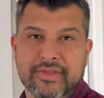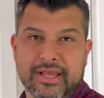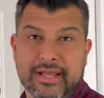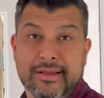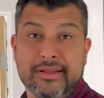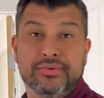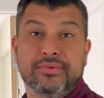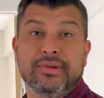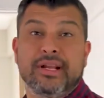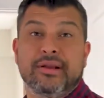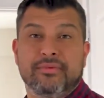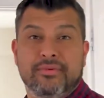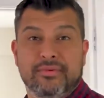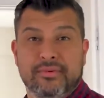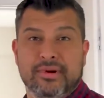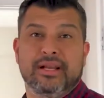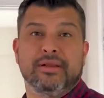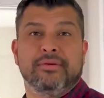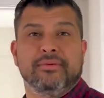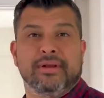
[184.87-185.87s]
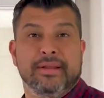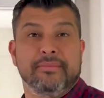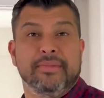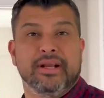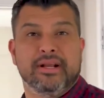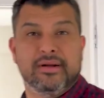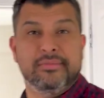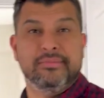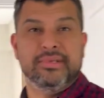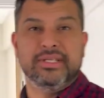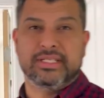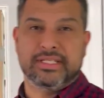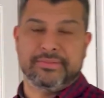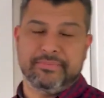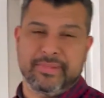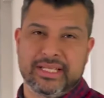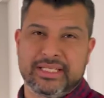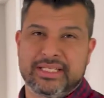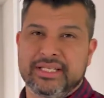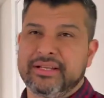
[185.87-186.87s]
that's when it really, really becomes
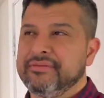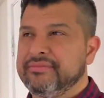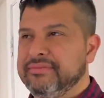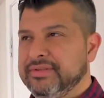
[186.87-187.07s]
expensive,